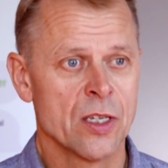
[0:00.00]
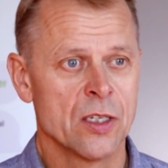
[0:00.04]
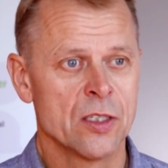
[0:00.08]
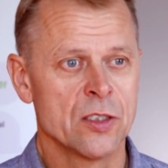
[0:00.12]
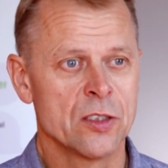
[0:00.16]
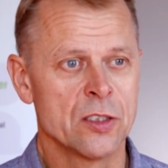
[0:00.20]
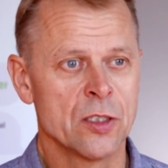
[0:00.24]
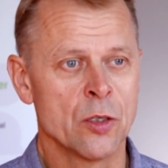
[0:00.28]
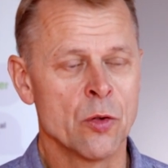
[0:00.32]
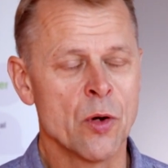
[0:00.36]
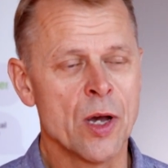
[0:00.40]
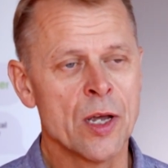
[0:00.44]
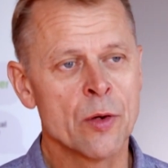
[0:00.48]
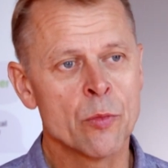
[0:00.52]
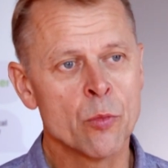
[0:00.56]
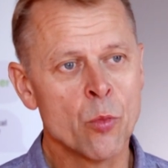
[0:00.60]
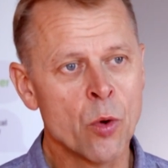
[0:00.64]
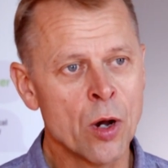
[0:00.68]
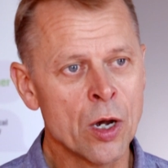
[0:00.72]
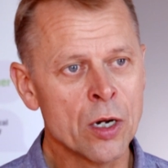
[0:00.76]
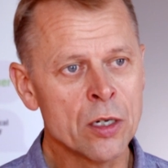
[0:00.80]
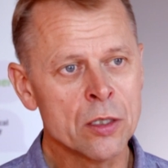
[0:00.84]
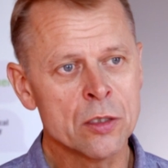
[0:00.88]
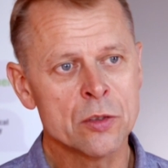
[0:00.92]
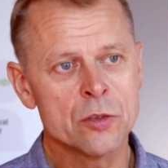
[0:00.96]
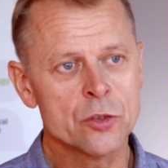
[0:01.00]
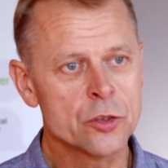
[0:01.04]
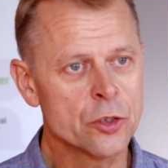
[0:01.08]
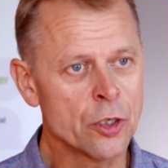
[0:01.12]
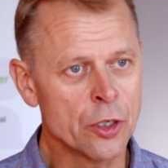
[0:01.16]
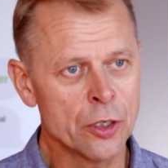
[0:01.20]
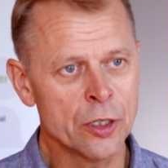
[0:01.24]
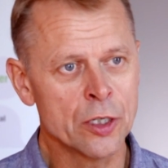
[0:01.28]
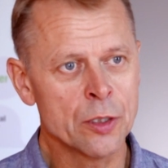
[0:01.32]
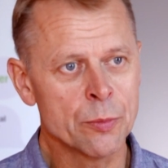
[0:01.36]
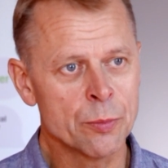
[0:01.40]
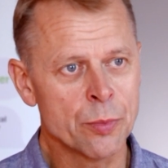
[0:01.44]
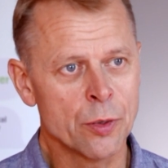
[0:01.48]
So at one
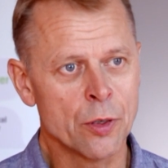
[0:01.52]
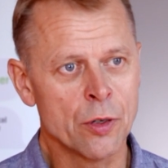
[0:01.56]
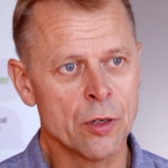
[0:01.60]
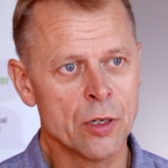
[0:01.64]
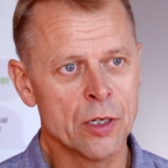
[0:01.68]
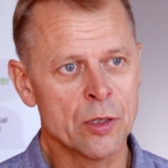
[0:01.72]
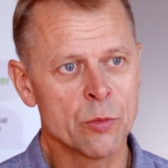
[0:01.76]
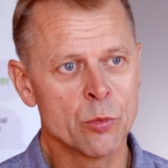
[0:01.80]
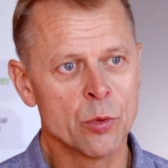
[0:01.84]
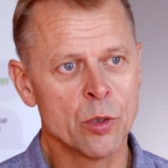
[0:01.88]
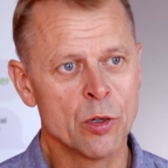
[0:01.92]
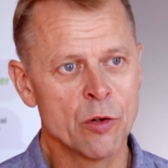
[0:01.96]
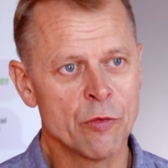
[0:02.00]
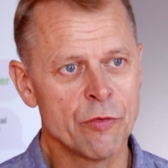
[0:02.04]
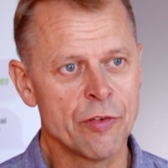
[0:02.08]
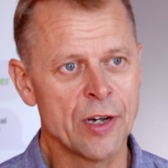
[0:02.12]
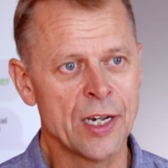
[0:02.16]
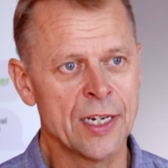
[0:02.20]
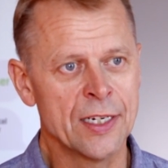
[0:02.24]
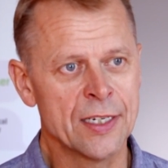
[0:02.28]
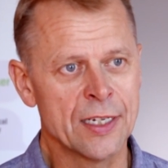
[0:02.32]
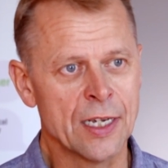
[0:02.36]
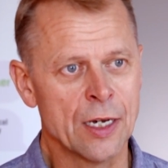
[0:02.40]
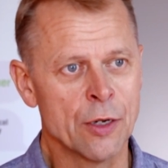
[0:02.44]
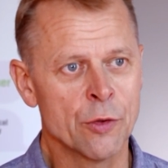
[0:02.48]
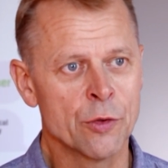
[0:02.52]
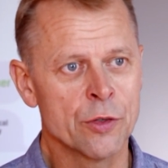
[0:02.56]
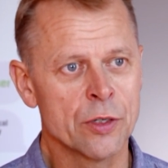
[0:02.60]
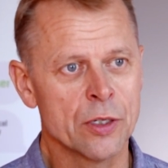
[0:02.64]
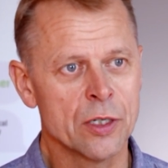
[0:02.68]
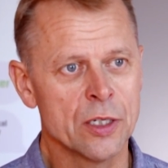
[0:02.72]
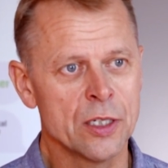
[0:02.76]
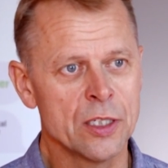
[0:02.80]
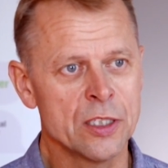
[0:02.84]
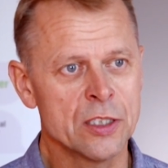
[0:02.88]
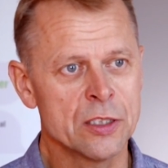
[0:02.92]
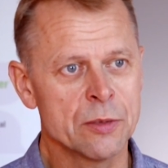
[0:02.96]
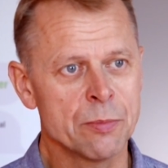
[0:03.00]
turning point we'll find out
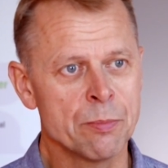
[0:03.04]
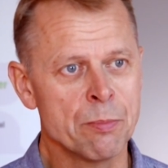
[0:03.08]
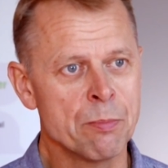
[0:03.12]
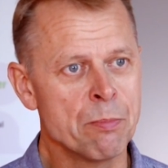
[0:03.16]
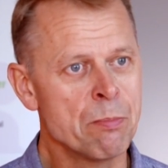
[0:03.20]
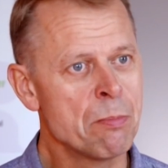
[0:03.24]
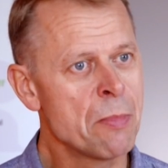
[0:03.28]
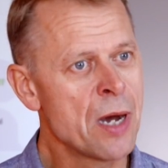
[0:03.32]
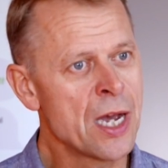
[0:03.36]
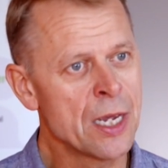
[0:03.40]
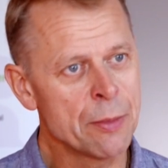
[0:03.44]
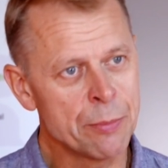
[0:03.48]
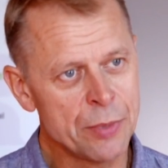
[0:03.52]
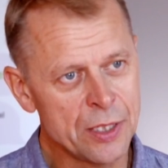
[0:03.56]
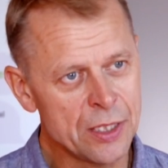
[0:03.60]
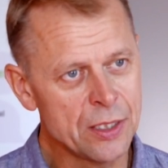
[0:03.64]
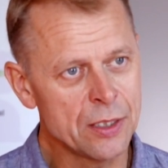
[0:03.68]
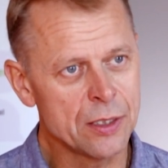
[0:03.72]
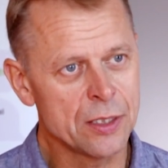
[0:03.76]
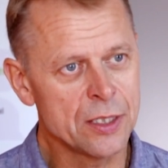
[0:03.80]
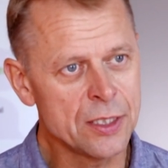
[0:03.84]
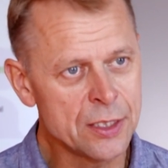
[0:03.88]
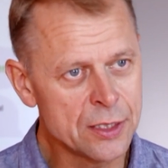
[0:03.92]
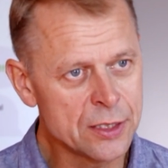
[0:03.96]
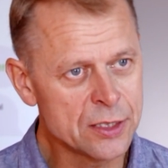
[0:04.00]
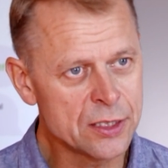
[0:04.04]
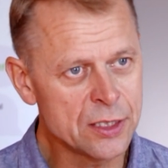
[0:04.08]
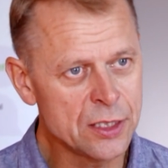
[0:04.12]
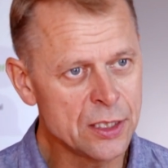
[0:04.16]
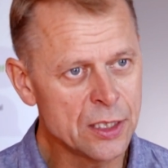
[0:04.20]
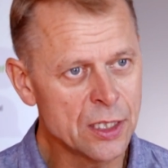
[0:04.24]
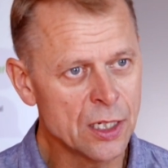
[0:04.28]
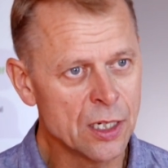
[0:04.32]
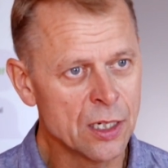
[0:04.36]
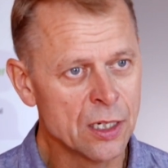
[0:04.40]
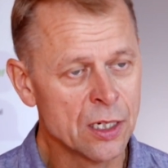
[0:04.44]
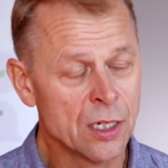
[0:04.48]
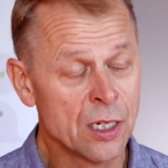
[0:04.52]
it might be
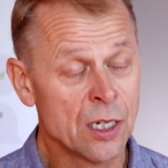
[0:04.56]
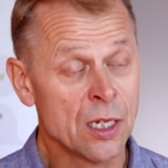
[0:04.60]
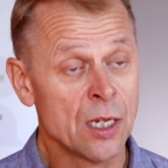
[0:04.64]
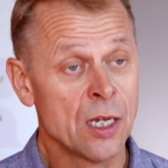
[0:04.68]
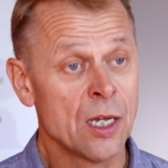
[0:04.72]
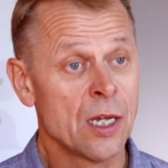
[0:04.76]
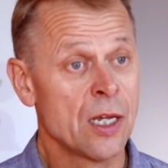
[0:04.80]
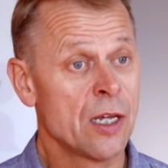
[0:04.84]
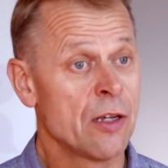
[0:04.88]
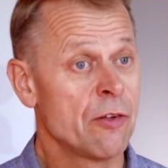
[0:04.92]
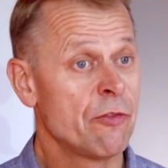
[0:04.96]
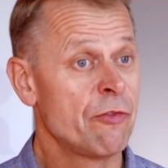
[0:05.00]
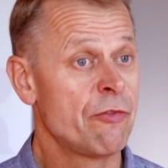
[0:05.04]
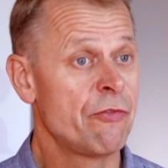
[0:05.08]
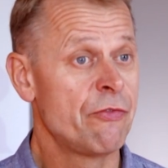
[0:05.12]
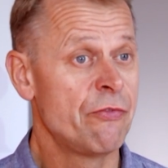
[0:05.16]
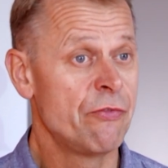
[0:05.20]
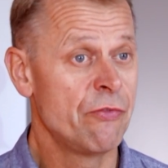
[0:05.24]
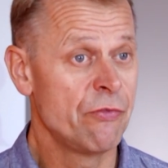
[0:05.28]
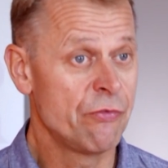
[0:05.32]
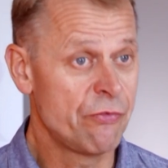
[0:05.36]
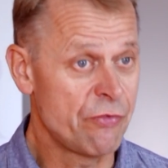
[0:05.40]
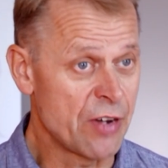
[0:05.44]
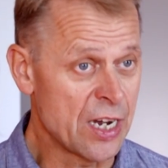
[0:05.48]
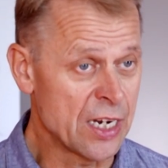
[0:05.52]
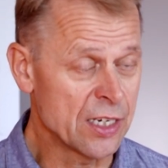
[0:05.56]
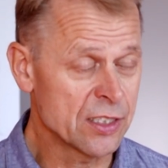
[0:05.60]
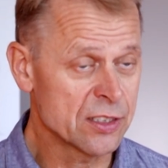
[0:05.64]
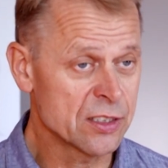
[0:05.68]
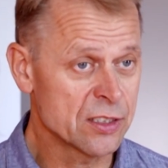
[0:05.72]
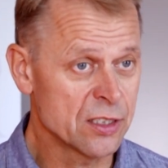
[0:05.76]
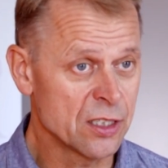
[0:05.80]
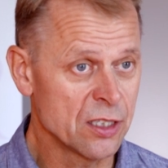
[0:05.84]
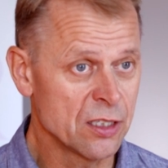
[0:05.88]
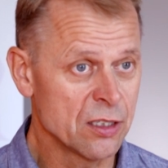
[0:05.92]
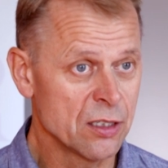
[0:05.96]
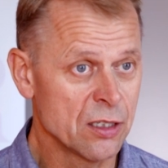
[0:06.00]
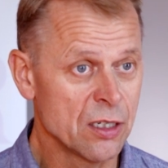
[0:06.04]
easier,
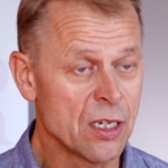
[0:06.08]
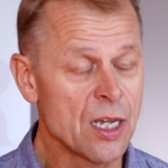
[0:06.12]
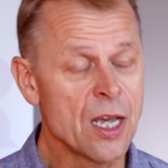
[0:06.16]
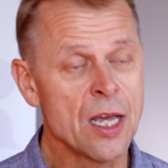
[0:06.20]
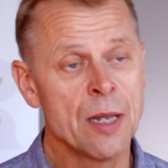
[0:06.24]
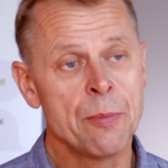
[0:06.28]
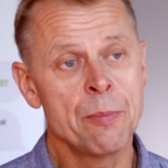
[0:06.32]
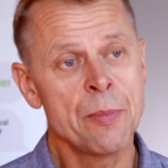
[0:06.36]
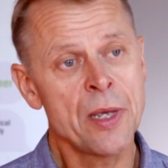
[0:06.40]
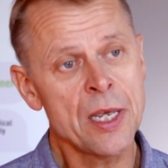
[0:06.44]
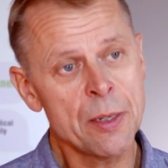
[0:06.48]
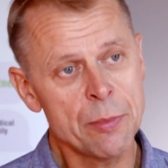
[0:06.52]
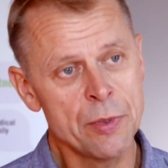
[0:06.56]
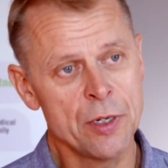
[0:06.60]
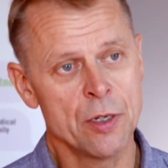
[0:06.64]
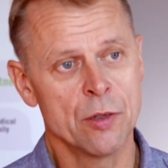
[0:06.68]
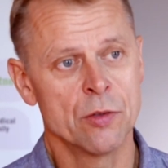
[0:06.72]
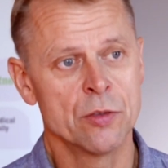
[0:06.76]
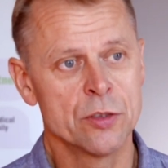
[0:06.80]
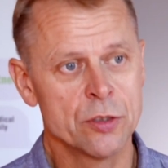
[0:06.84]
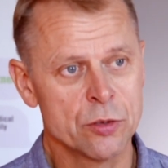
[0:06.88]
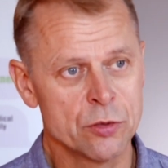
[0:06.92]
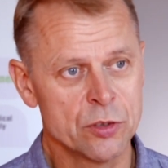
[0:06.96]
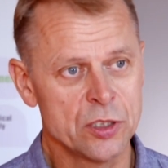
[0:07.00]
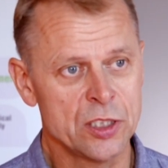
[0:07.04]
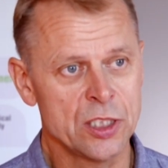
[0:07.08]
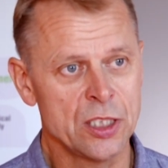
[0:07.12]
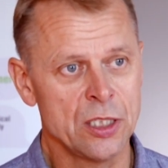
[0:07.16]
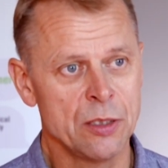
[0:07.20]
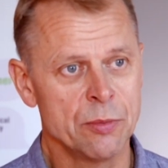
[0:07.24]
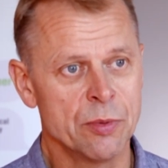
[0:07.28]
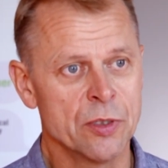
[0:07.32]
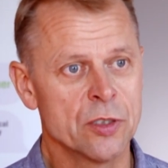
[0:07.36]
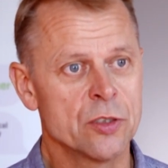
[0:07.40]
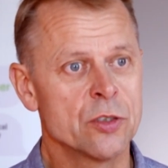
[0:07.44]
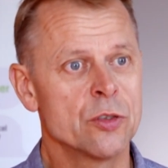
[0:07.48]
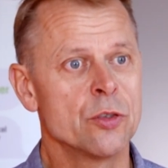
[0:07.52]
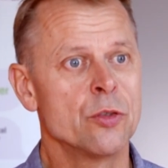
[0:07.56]
faster, and maybe also
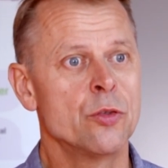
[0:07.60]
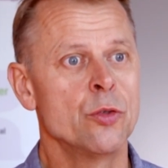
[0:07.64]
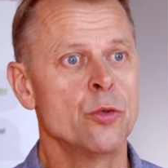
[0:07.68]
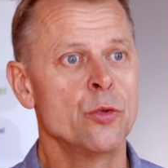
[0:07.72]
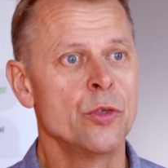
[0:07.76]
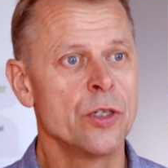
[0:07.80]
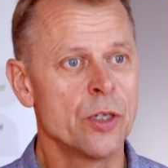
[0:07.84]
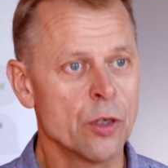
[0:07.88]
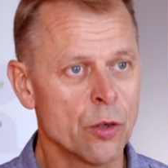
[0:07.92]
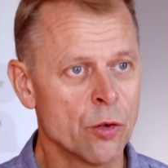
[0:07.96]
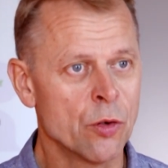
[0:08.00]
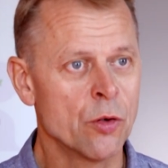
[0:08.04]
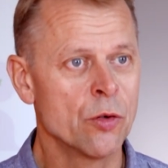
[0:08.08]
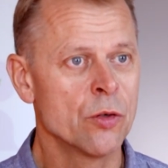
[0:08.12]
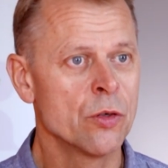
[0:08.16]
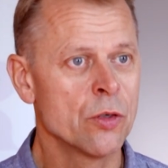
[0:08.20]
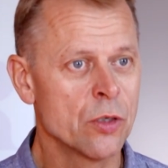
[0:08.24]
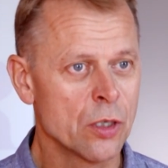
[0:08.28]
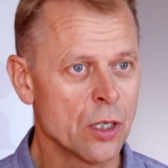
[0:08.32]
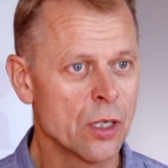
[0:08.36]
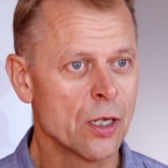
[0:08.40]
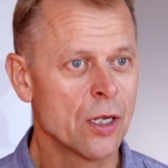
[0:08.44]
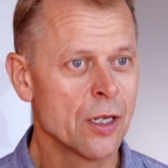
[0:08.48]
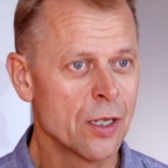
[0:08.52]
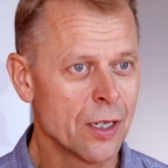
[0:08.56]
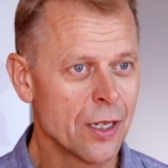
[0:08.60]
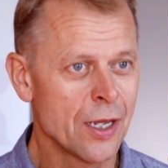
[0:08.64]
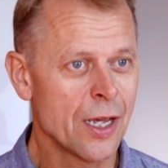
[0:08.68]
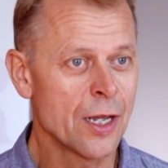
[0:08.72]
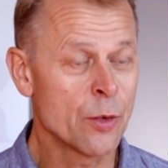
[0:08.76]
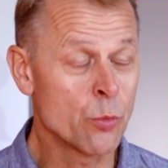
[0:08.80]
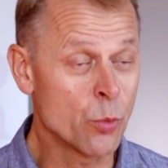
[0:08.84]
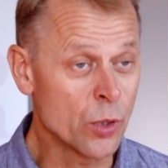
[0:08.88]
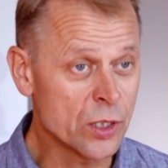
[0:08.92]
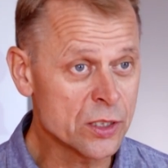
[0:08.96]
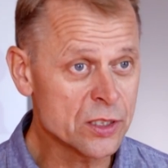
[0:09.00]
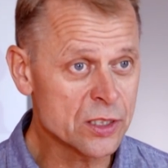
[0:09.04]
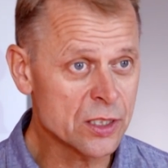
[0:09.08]
cheaper to do it all
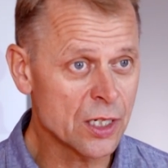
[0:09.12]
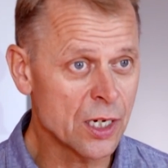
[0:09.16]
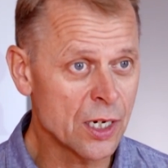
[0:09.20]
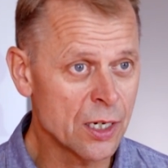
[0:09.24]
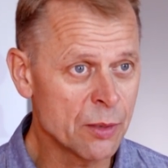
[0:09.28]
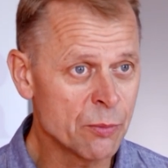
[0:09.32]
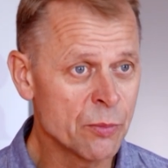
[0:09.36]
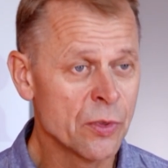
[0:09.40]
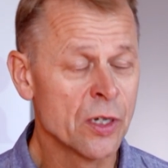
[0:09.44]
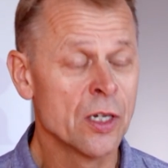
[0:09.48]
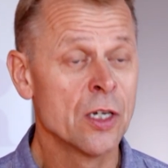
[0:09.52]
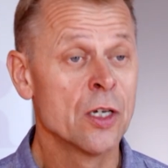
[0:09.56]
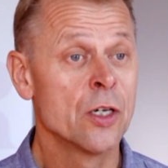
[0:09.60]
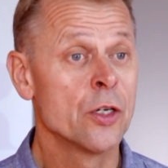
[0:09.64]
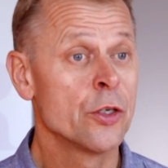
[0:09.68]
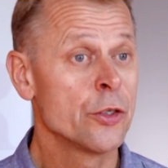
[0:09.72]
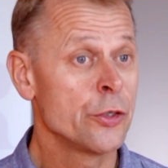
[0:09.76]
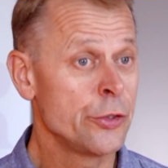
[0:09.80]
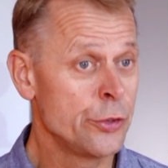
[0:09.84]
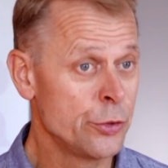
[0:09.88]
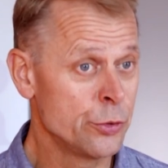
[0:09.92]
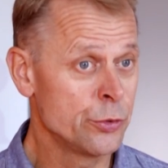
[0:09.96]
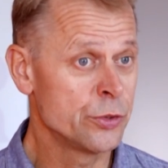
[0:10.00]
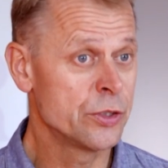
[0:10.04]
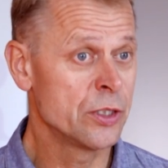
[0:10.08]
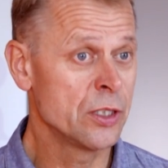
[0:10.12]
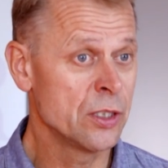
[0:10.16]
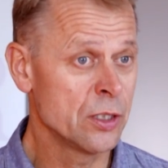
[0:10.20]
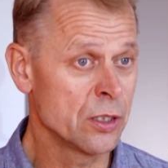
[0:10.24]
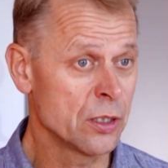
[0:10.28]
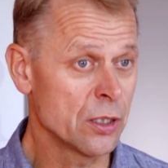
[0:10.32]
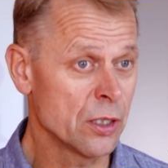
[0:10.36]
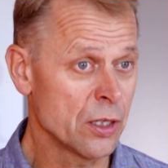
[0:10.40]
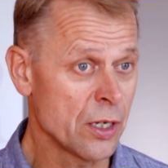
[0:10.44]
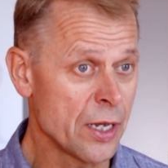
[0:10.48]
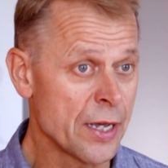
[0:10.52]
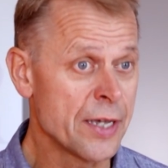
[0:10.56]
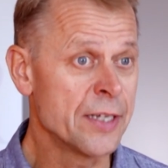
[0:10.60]
at one time
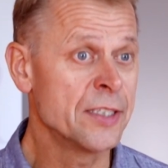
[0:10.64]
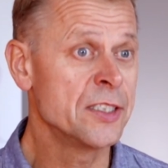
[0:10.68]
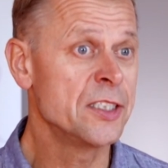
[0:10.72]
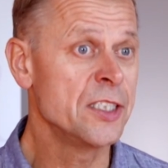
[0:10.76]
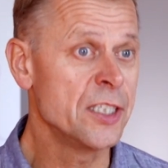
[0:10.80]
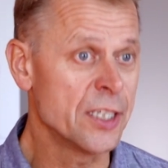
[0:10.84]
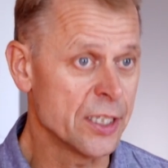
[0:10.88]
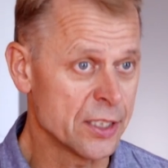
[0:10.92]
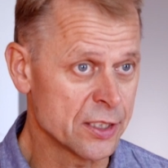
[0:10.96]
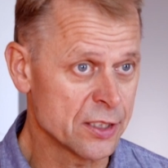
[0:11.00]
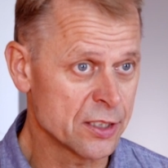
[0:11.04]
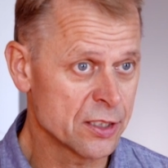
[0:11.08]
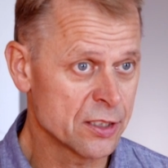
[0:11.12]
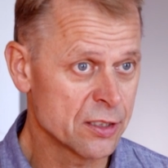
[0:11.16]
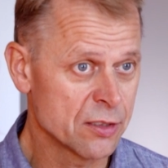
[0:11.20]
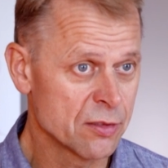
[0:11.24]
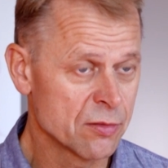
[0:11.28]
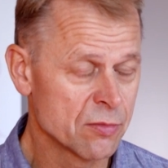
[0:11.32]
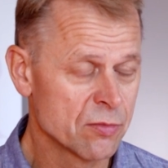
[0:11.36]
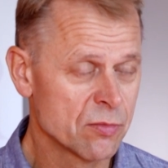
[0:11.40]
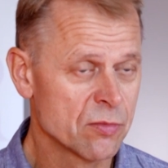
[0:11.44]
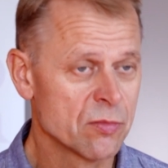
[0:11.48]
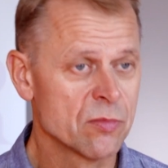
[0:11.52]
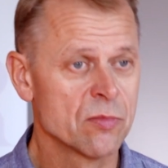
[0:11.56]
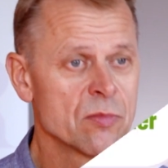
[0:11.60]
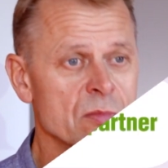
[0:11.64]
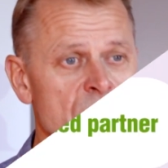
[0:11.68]
using NGS. Mm-hmm.